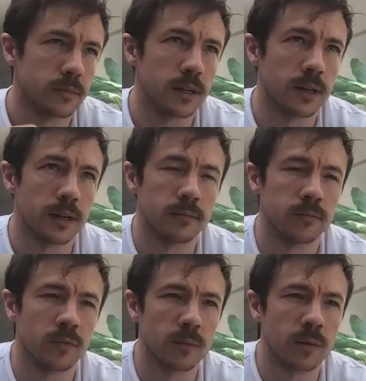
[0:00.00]

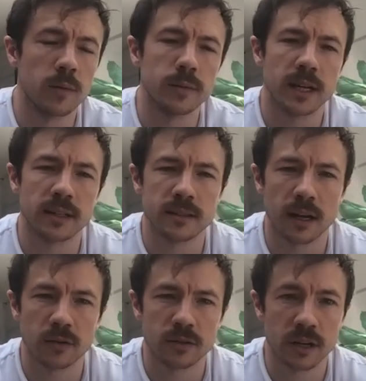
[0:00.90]
around my mum and dad's
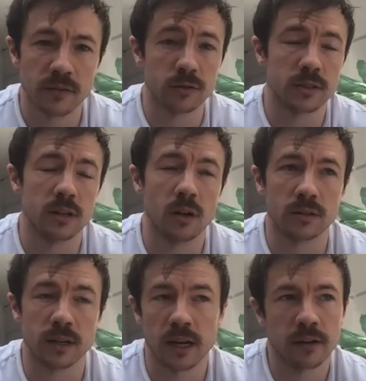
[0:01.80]
house and everyone's in
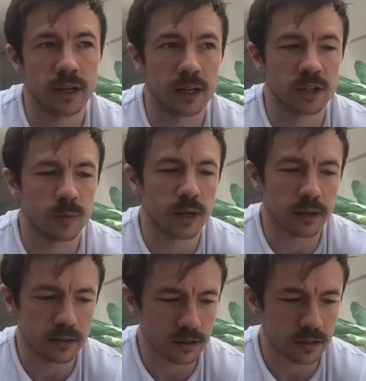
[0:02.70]
lockdown, I haven't actually played.